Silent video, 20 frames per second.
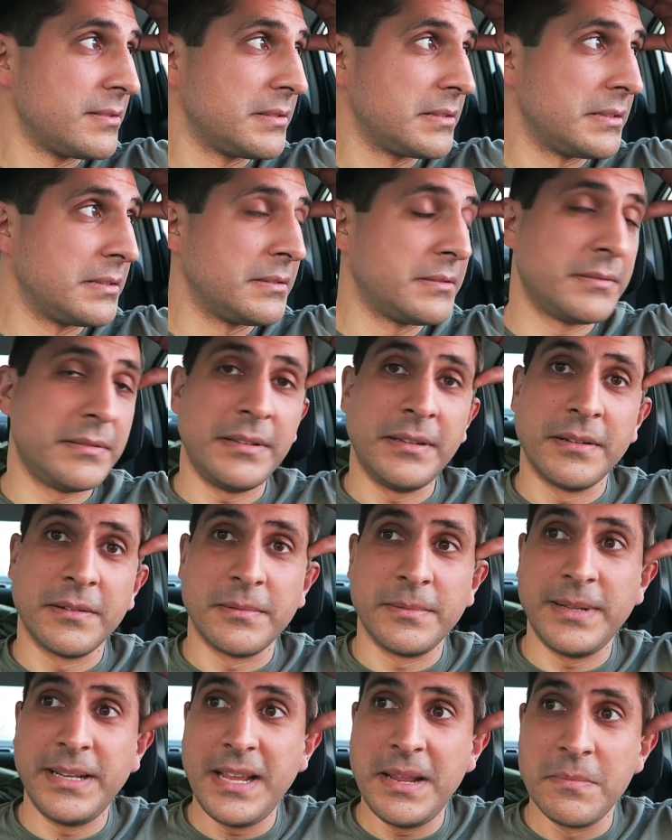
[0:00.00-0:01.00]
So, you know,
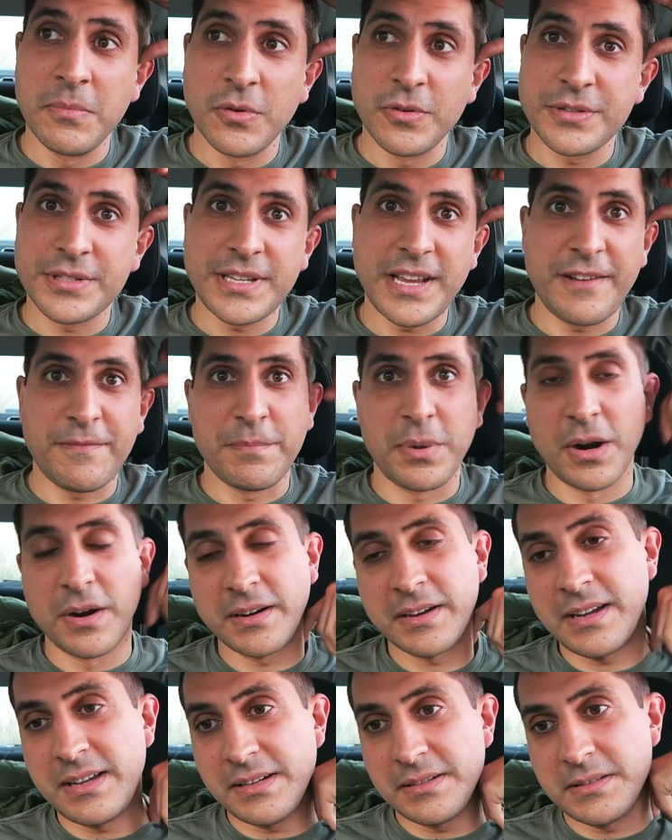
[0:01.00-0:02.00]
we need more safe
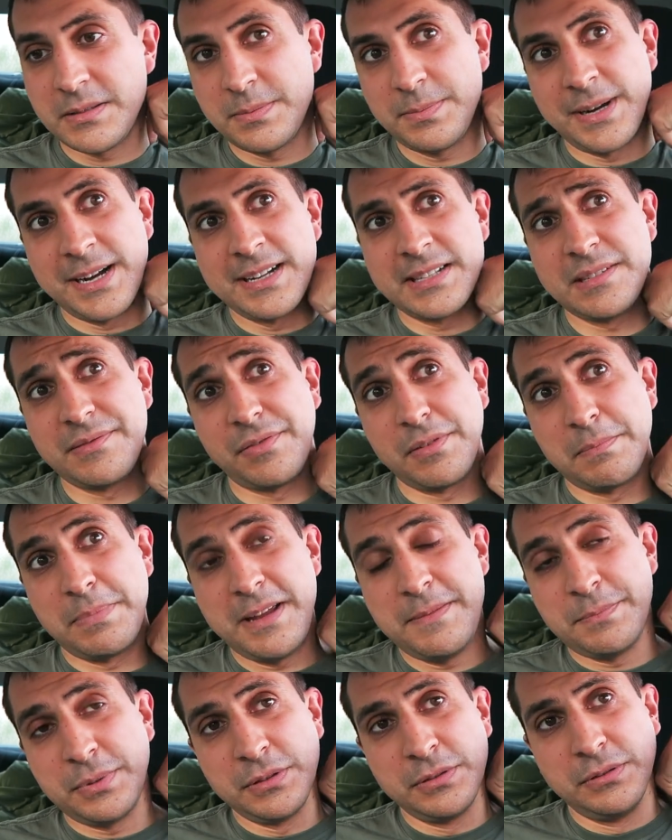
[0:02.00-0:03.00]
parking spots for
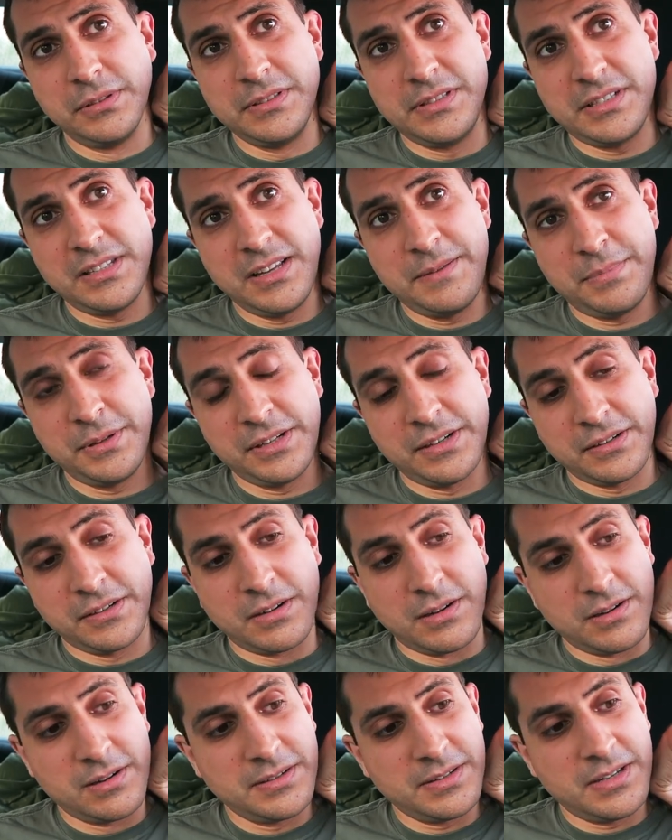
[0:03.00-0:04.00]
people who sleep in their
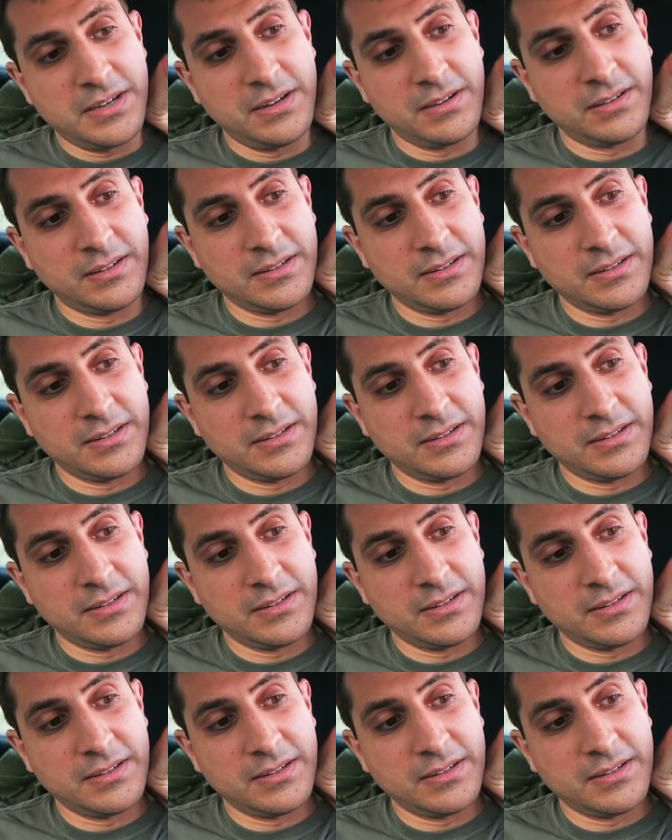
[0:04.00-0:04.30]
cars here,